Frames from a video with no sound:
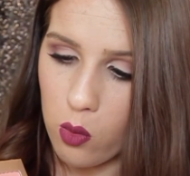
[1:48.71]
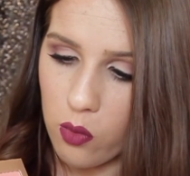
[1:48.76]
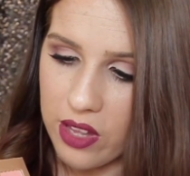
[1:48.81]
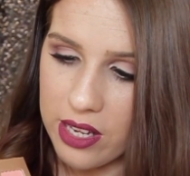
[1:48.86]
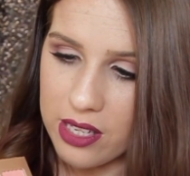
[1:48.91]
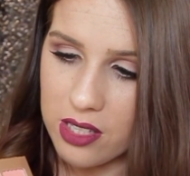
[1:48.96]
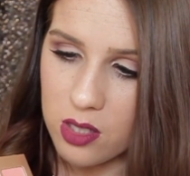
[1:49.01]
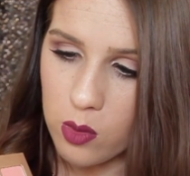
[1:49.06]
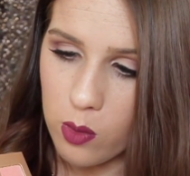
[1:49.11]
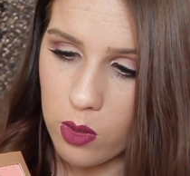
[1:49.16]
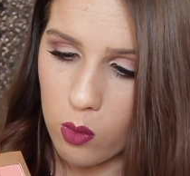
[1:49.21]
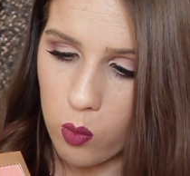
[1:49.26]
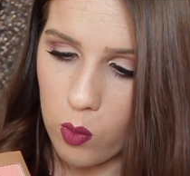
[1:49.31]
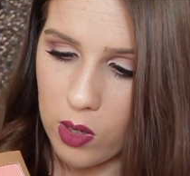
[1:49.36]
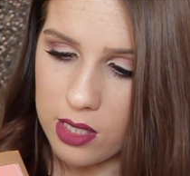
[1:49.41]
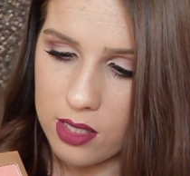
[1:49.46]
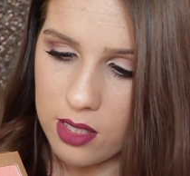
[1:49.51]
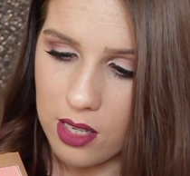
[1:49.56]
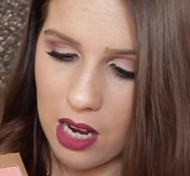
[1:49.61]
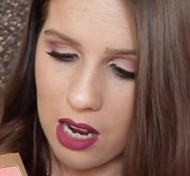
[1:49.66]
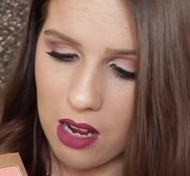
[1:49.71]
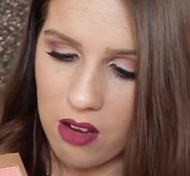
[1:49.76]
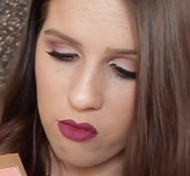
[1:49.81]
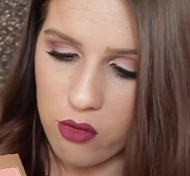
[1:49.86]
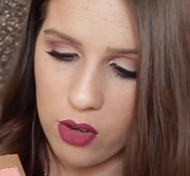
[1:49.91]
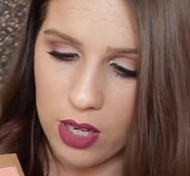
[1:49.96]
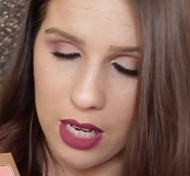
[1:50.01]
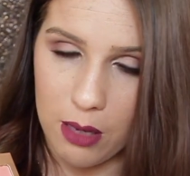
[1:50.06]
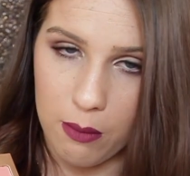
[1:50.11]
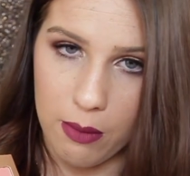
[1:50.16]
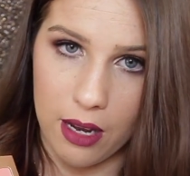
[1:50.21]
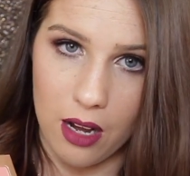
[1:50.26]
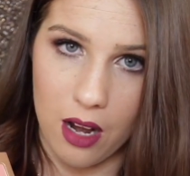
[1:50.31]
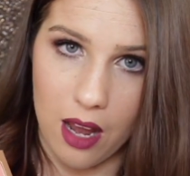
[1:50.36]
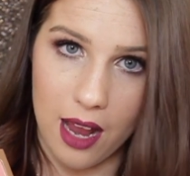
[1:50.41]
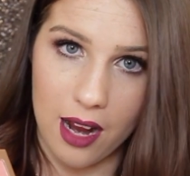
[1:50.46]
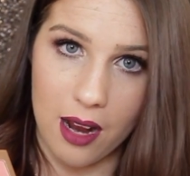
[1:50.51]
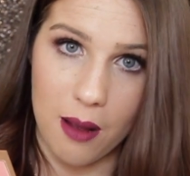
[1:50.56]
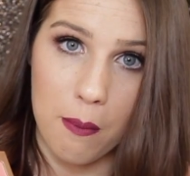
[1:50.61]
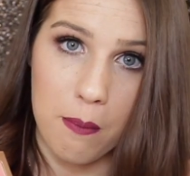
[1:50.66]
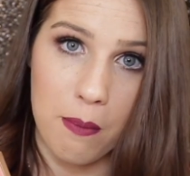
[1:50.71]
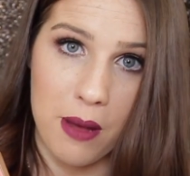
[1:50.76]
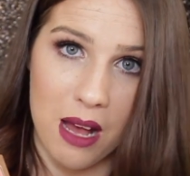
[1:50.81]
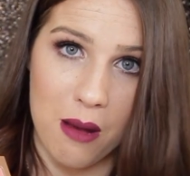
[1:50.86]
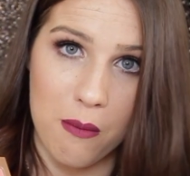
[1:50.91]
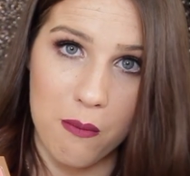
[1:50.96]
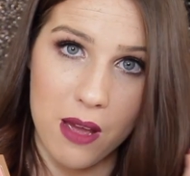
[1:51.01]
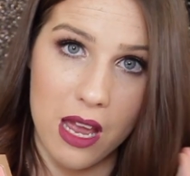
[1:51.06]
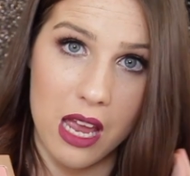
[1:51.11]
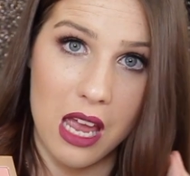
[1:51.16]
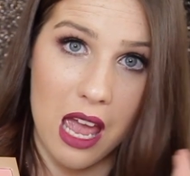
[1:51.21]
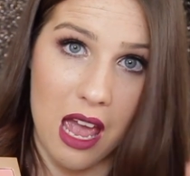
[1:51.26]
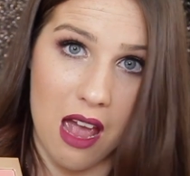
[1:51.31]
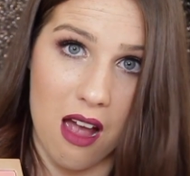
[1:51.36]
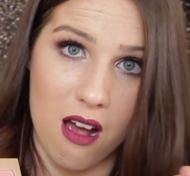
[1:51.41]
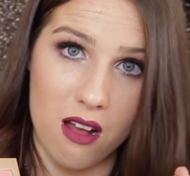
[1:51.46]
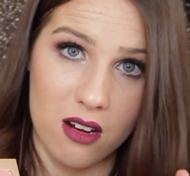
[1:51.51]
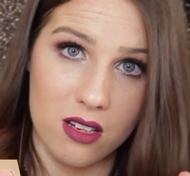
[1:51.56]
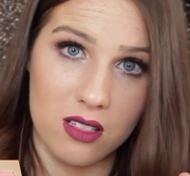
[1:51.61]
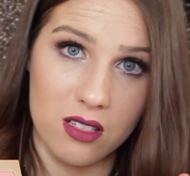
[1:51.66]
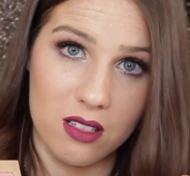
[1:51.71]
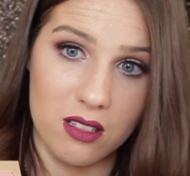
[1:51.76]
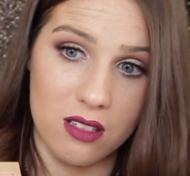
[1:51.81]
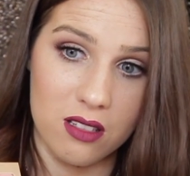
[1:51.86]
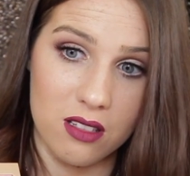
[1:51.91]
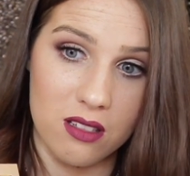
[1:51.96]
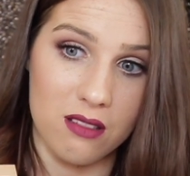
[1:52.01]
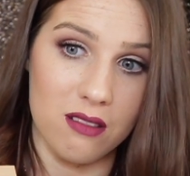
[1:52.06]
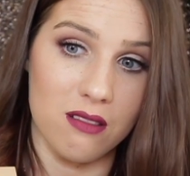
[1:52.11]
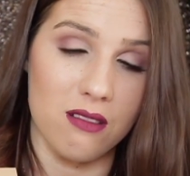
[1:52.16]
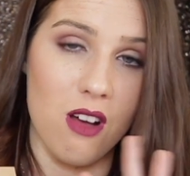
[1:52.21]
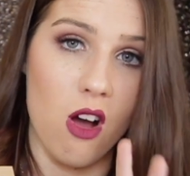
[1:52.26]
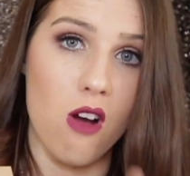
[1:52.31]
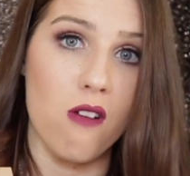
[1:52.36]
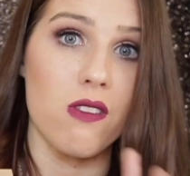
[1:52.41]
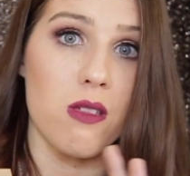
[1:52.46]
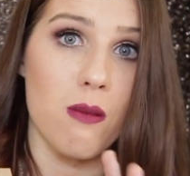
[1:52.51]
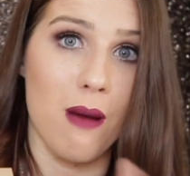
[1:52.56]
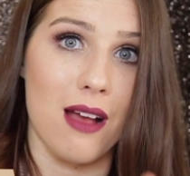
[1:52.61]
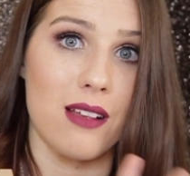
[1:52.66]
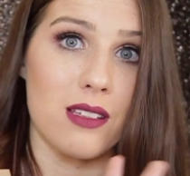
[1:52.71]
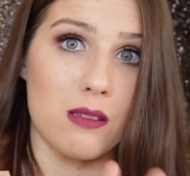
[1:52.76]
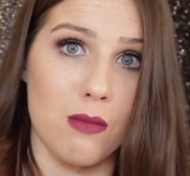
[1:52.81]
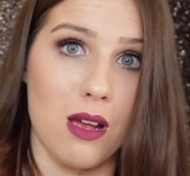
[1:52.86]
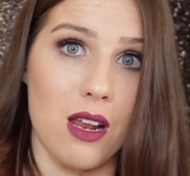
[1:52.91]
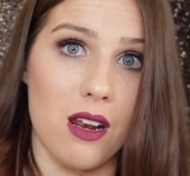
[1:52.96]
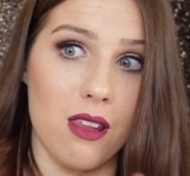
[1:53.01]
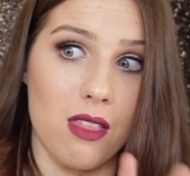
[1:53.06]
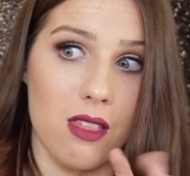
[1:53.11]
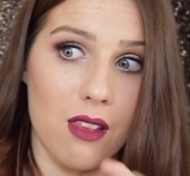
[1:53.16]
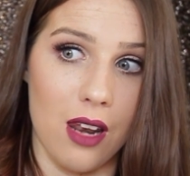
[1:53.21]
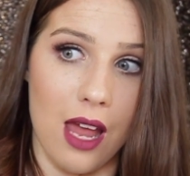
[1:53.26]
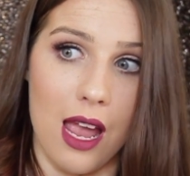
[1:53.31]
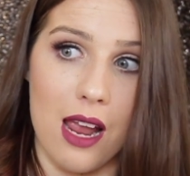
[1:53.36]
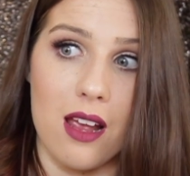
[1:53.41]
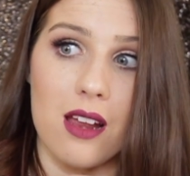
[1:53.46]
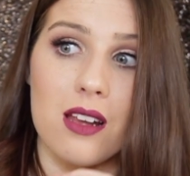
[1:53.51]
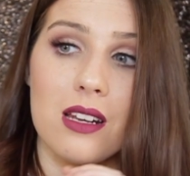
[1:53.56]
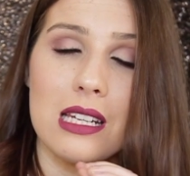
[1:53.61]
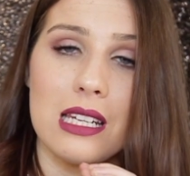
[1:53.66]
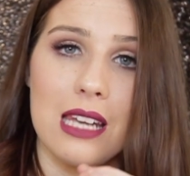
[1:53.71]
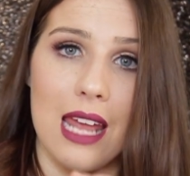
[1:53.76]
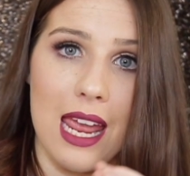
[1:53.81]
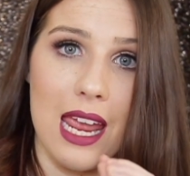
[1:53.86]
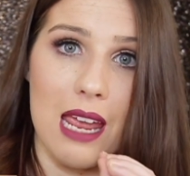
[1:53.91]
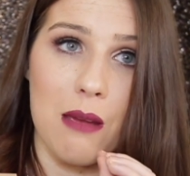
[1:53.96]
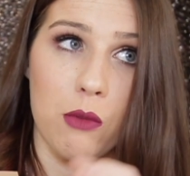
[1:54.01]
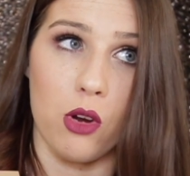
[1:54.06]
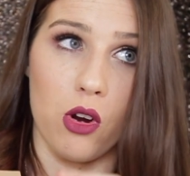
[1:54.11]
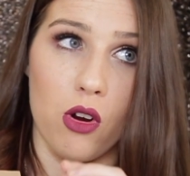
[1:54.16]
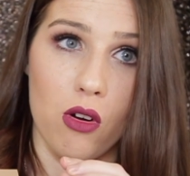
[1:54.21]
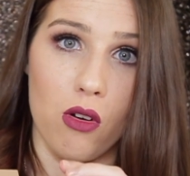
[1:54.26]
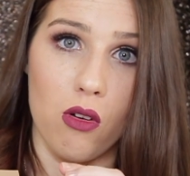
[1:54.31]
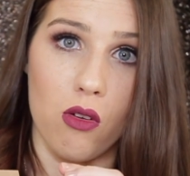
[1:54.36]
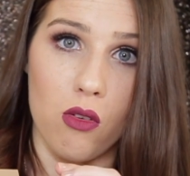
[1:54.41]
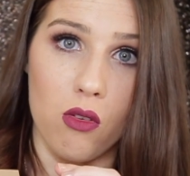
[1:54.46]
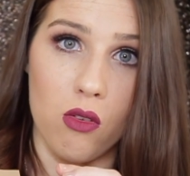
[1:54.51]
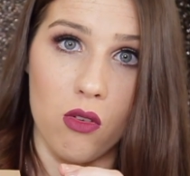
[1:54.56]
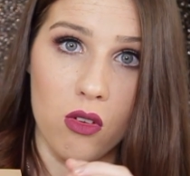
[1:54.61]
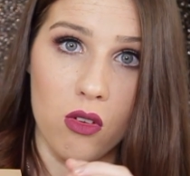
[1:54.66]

These two are the ones that I've really been like pumping out over the past month. Like, damn girl,